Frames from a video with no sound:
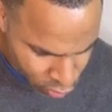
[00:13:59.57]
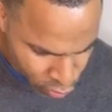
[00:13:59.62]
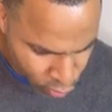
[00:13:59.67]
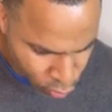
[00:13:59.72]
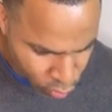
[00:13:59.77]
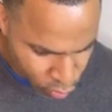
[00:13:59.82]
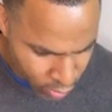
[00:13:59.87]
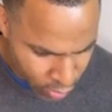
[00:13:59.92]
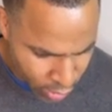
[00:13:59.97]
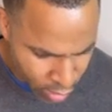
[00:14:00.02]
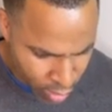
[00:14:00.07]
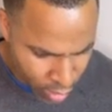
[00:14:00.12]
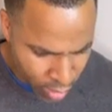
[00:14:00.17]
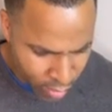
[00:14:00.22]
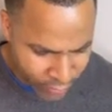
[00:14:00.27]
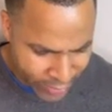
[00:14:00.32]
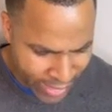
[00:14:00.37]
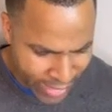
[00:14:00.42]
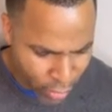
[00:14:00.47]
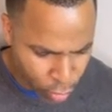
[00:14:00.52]
uh, that
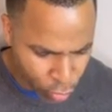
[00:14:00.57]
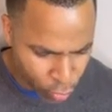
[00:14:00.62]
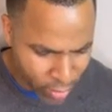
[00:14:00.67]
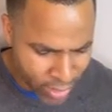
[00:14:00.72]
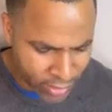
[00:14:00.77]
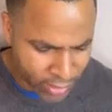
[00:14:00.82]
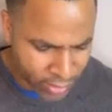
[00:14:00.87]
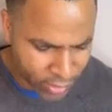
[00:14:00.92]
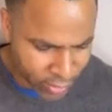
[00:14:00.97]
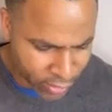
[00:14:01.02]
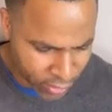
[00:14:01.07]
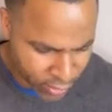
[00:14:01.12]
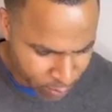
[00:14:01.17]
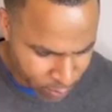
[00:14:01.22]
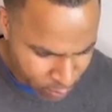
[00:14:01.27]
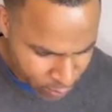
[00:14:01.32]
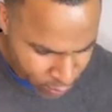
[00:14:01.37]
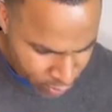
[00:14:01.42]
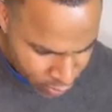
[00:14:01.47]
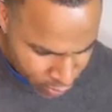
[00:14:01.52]
arrested him.
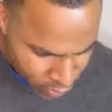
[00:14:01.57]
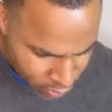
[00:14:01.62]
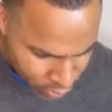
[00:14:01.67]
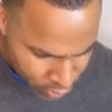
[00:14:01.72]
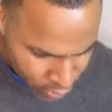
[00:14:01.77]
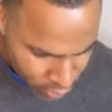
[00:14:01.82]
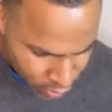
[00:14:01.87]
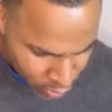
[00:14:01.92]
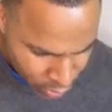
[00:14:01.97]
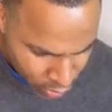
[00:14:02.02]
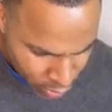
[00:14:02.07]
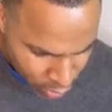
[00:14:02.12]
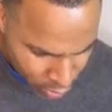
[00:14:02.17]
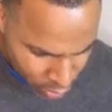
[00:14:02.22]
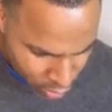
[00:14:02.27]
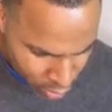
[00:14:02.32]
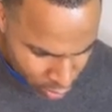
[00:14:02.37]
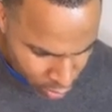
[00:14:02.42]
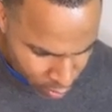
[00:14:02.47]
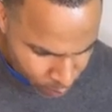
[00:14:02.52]

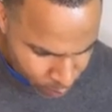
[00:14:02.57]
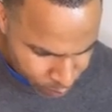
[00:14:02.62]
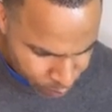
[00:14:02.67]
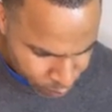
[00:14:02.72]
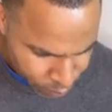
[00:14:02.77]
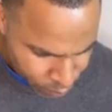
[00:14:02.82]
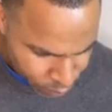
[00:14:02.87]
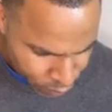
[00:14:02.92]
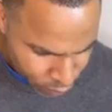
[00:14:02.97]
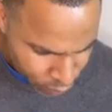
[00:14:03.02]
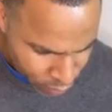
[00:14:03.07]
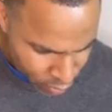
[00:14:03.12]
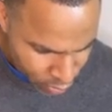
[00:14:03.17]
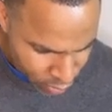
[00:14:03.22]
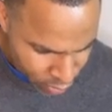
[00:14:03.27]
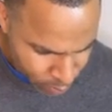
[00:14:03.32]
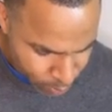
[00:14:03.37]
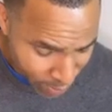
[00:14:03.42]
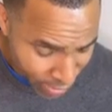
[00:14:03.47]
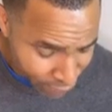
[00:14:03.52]
Um, matter
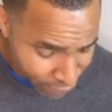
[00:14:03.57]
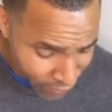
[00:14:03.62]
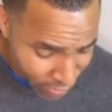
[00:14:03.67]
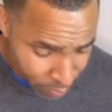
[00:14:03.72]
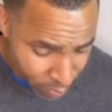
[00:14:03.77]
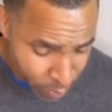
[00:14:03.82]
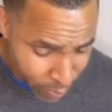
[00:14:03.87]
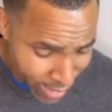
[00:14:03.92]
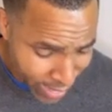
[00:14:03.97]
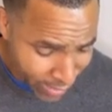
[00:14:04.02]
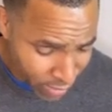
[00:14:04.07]
of fact, be back it up in